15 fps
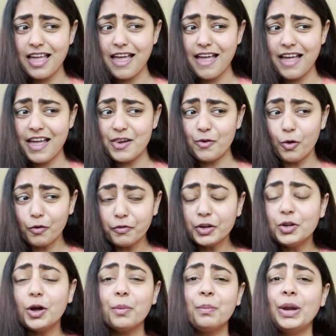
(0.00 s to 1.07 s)
and
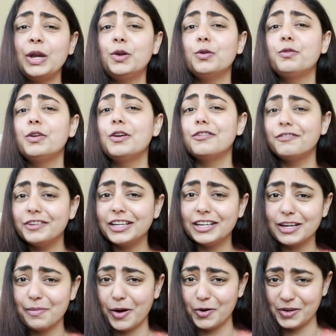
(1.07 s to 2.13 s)
often you are made to feel
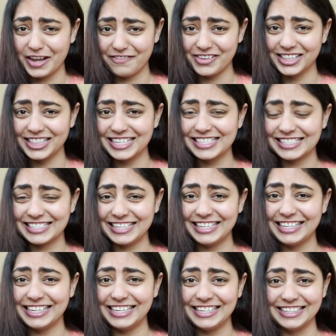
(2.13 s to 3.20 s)
weird about having these
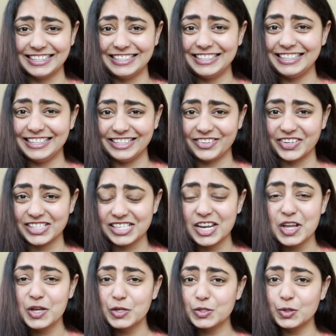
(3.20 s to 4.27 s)
geeky, nerdy interests.
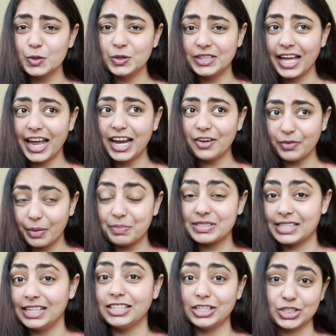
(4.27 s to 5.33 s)
So that
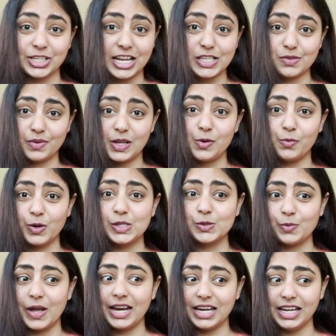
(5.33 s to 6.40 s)
representation as well
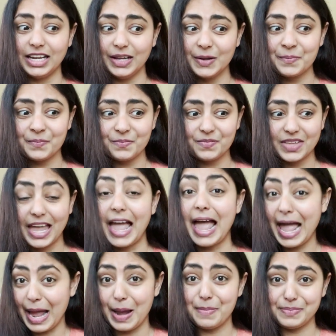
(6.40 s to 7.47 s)
was very
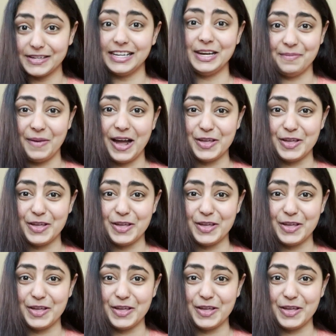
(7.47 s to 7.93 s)
apt in my